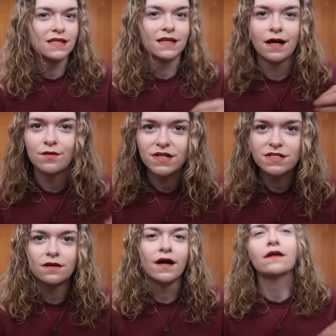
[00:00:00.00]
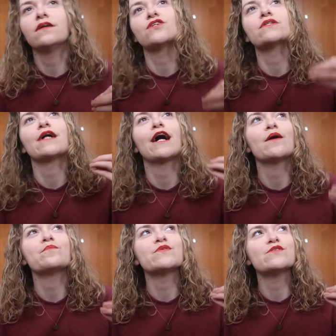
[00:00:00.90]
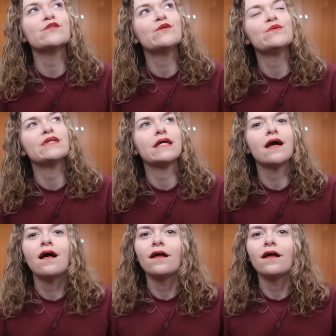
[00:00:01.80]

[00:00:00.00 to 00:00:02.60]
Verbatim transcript: and character and I just absolutely